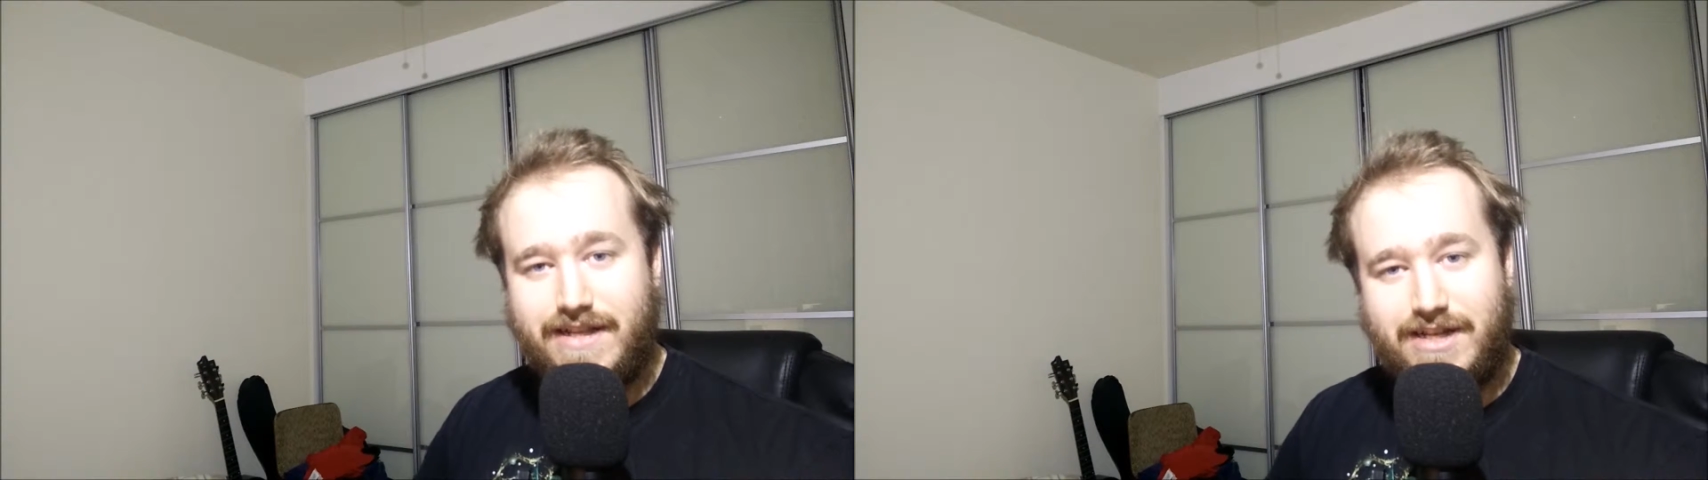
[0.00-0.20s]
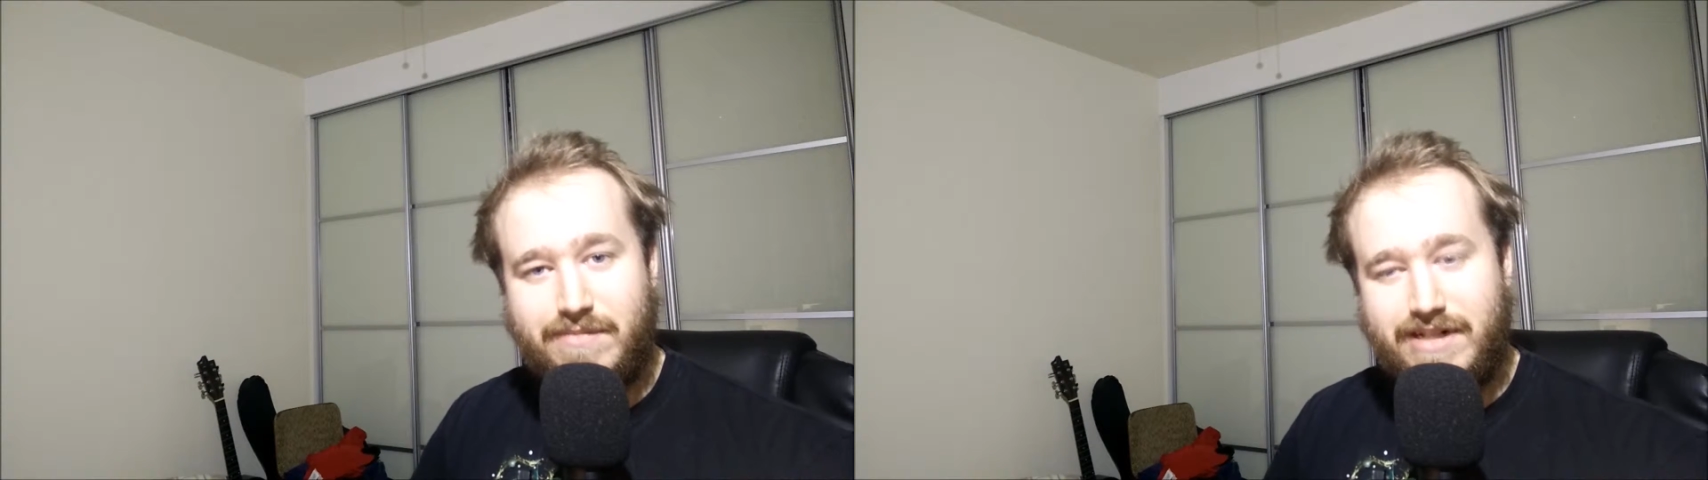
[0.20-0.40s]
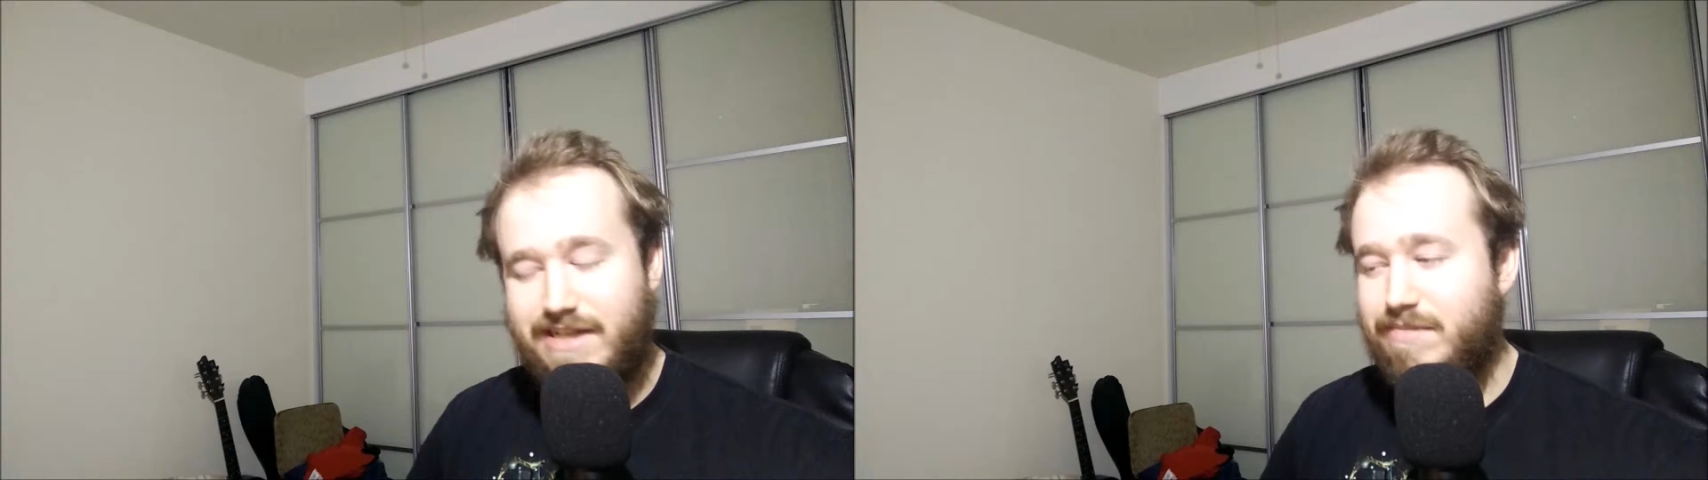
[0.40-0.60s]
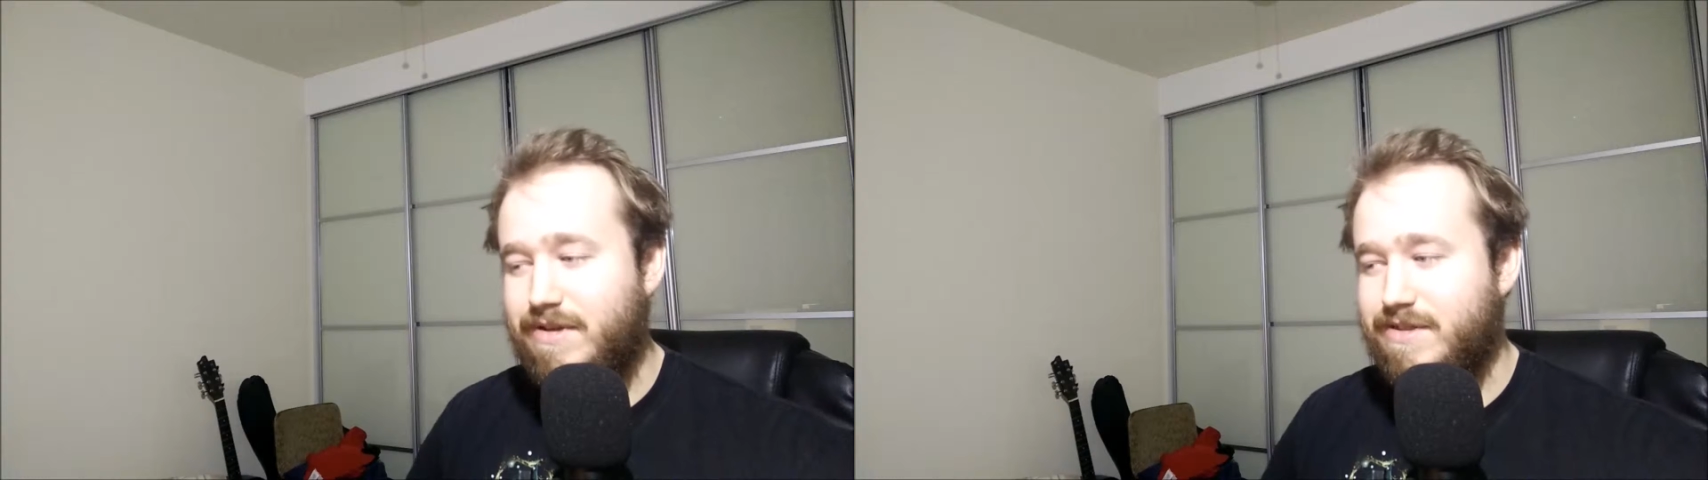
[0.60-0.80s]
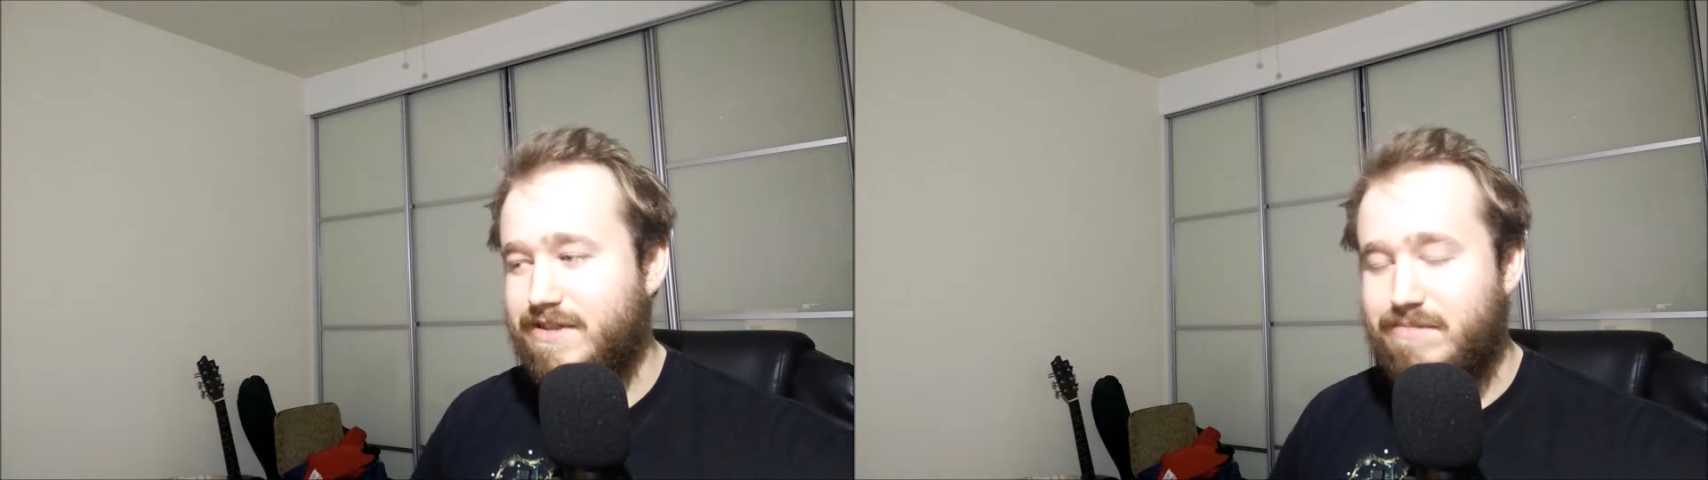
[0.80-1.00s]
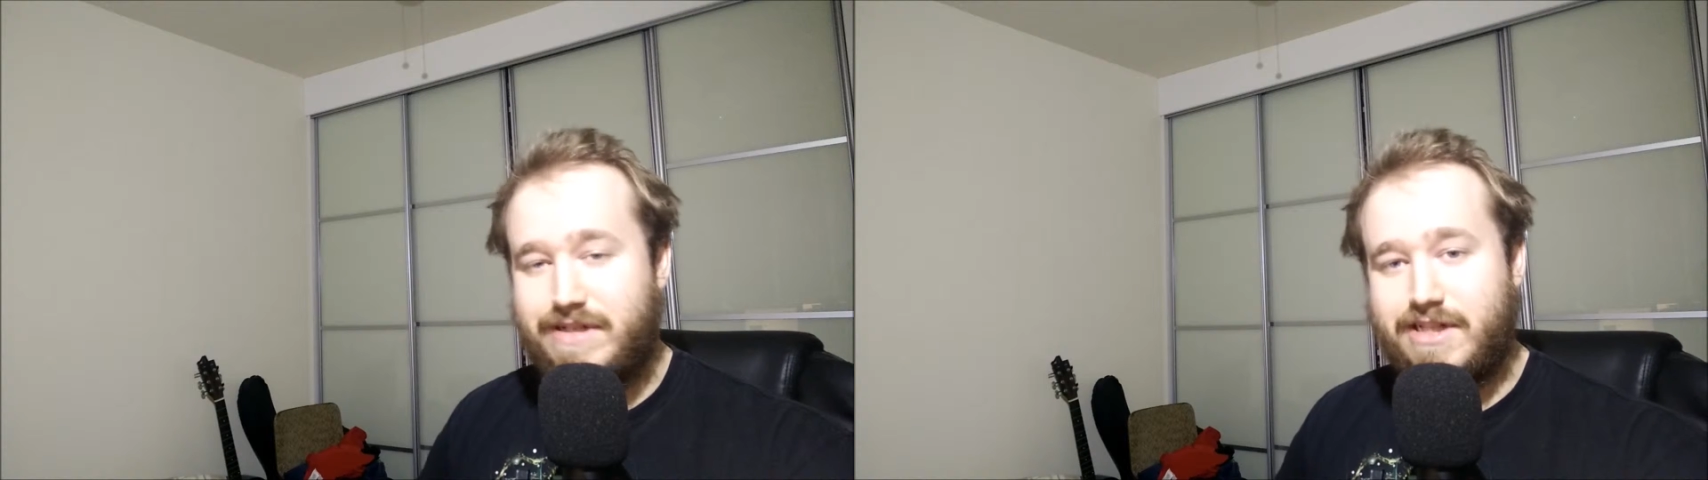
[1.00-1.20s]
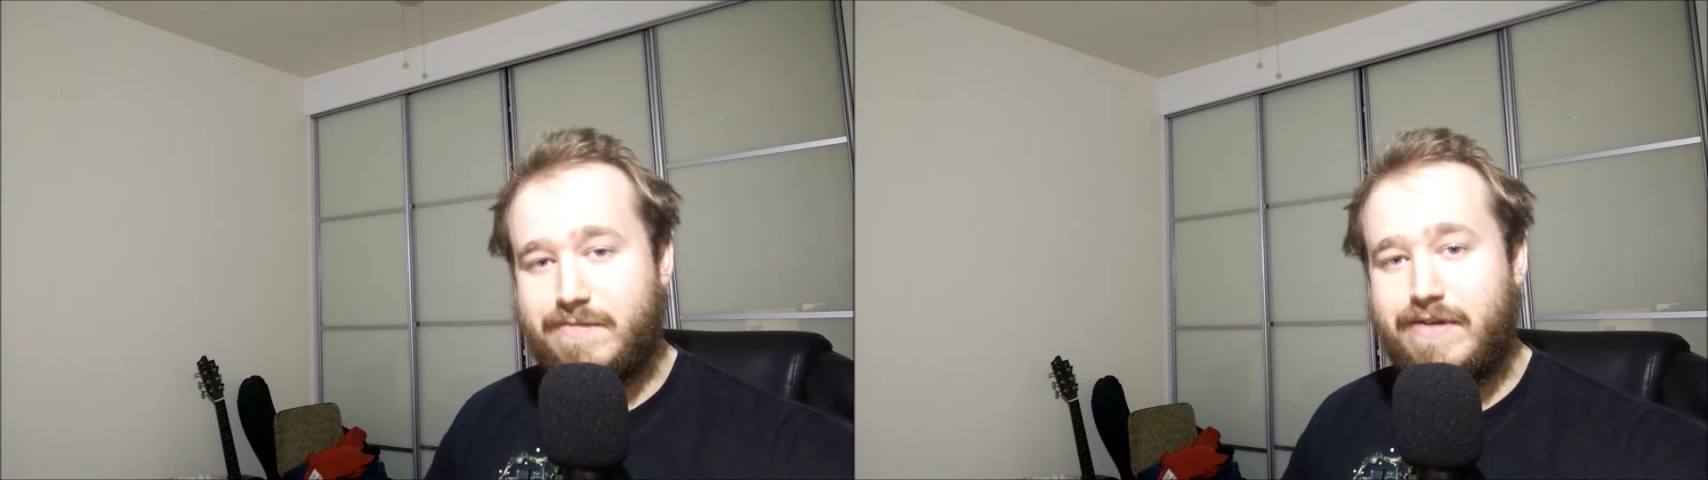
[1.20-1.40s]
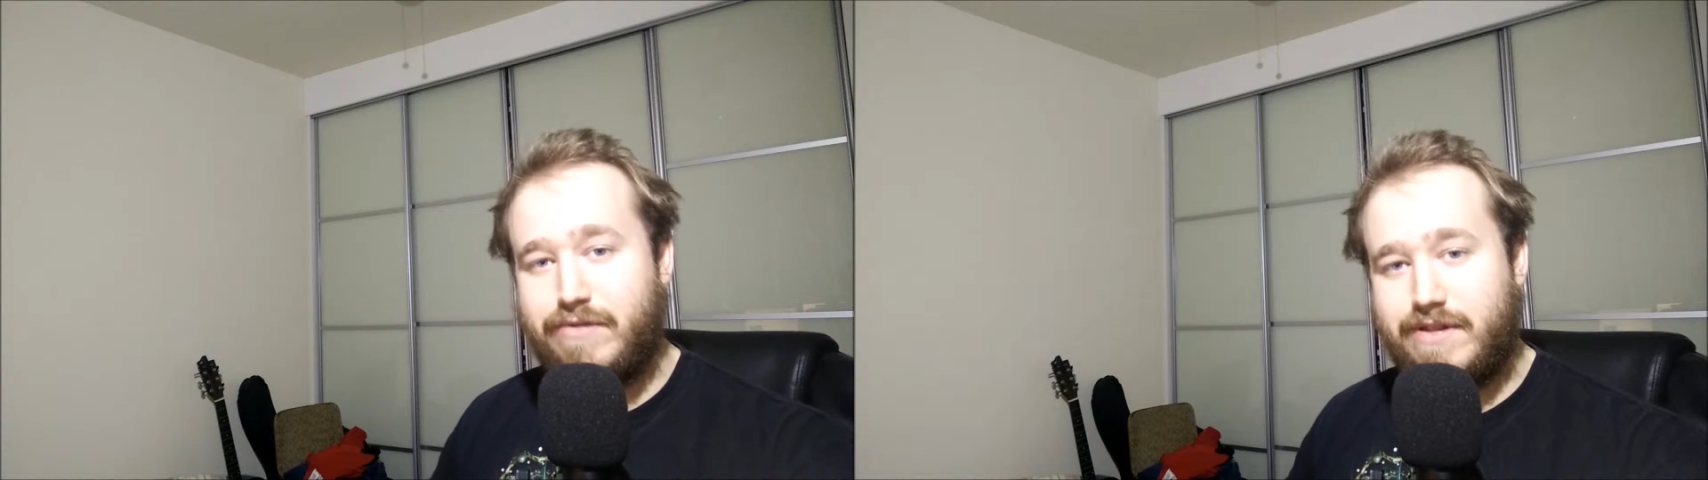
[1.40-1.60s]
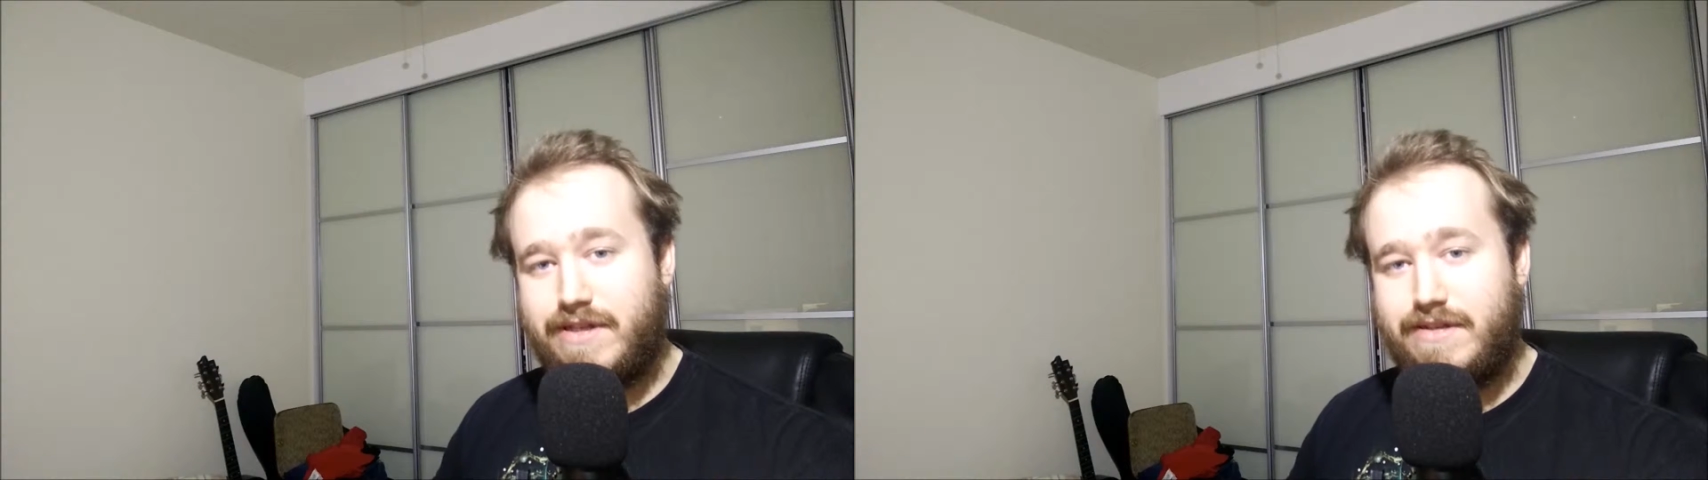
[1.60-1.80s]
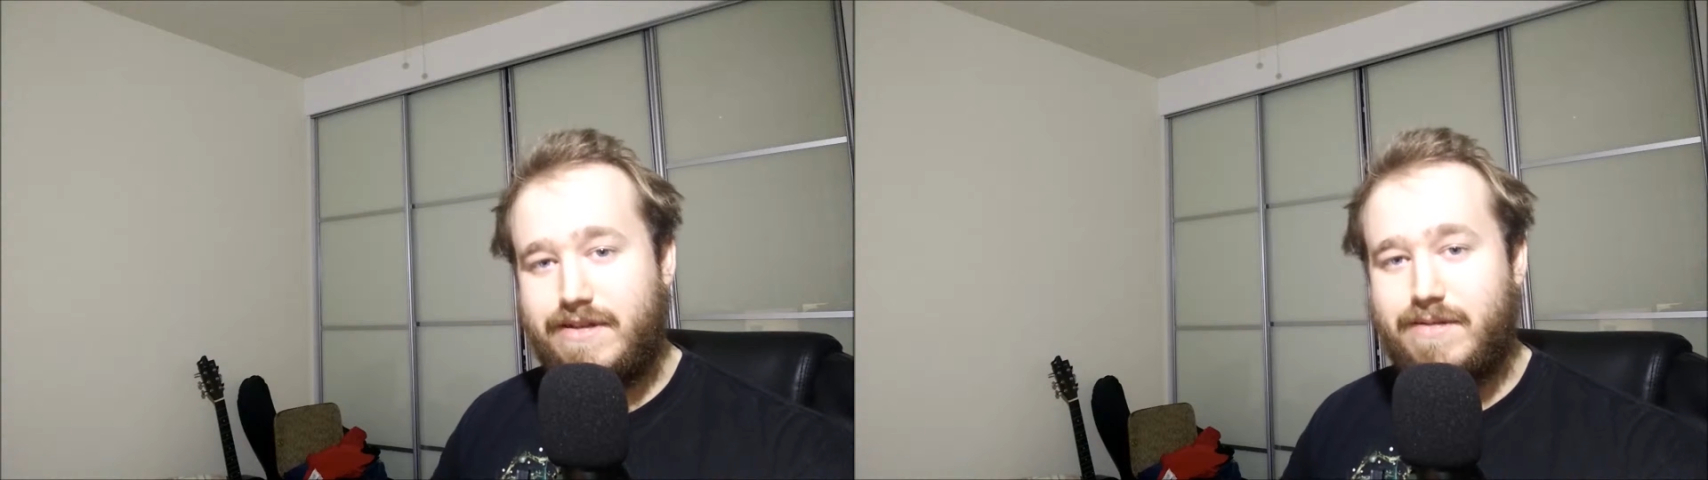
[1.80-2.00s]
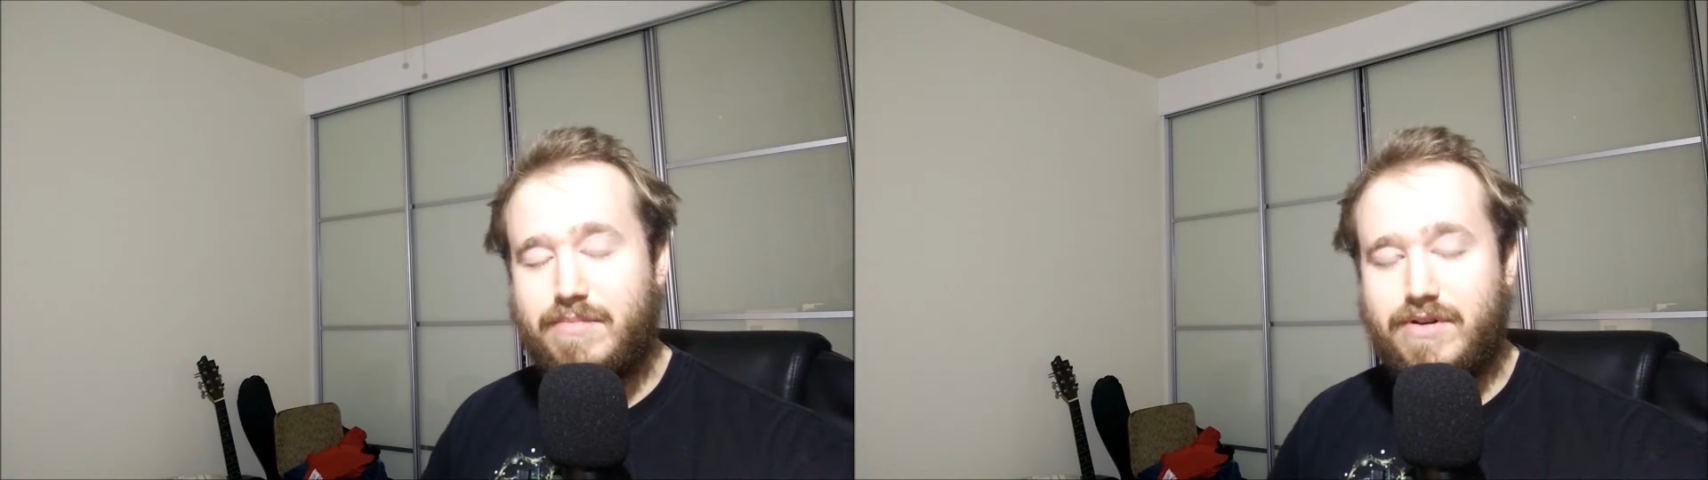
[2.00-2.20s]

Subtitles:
Lego building blocks that build up everything,